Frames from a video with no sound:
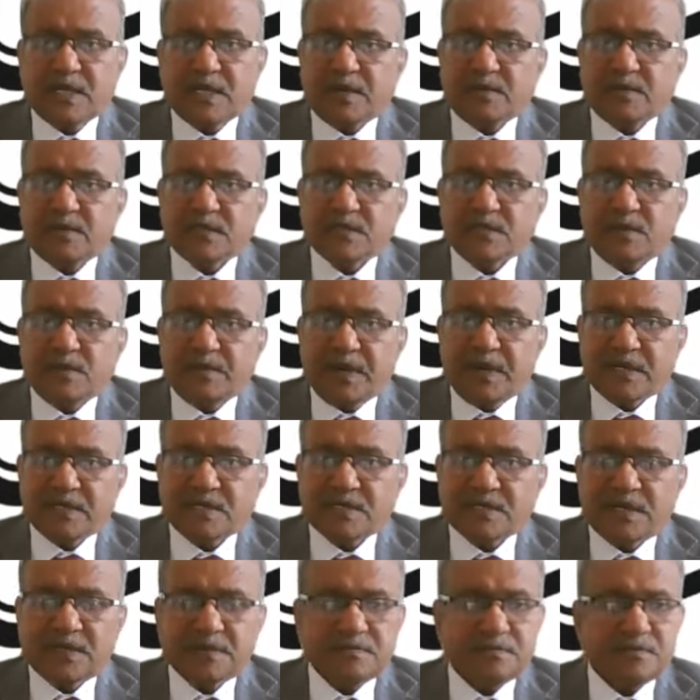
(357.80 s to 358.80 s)
There was a
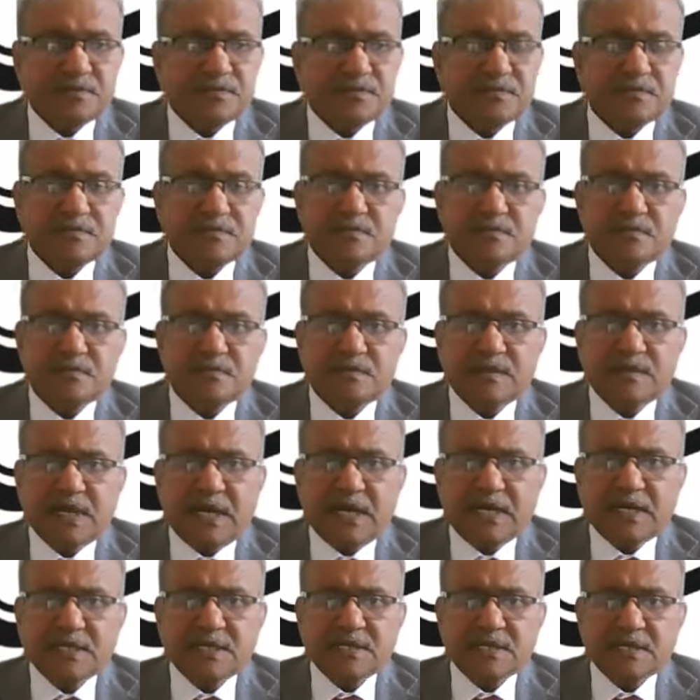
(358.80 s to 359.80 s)
person
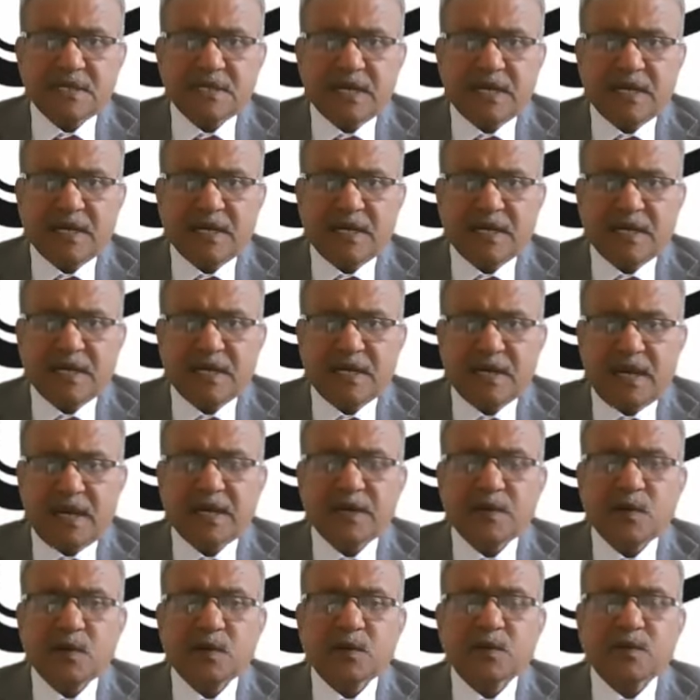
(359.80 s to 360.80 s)
that is in a,
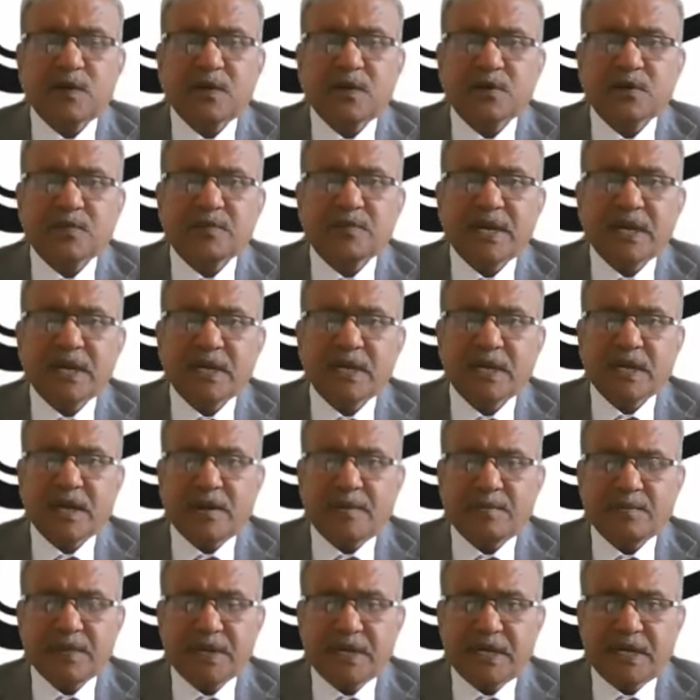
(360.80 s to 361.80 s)
I don't want to make a
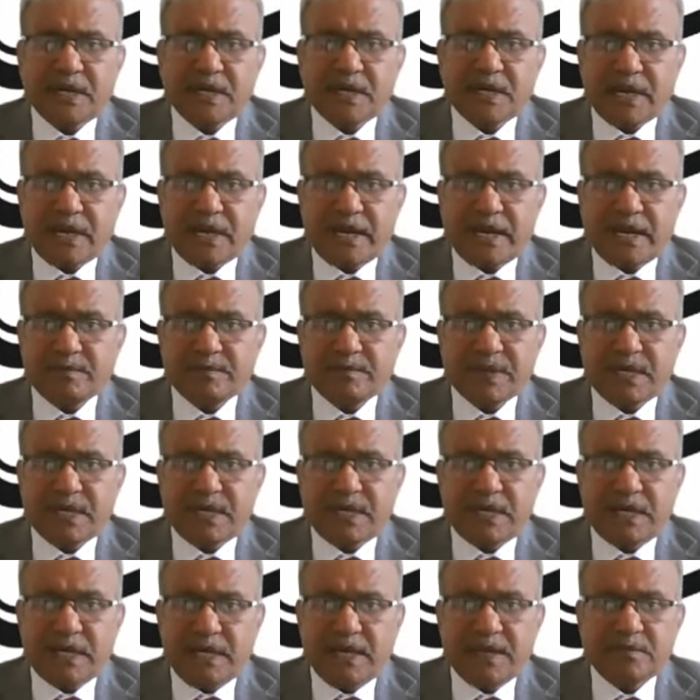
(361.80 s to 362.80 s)
company
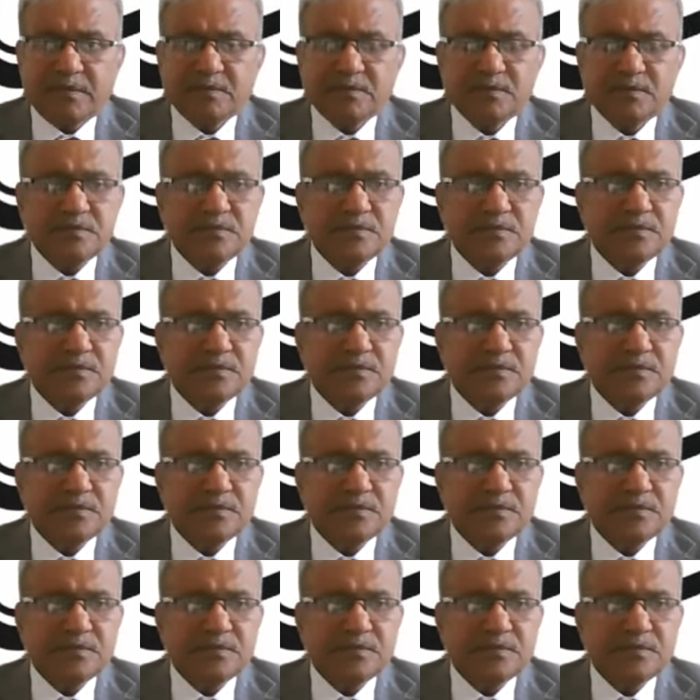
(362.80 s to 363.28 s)
name.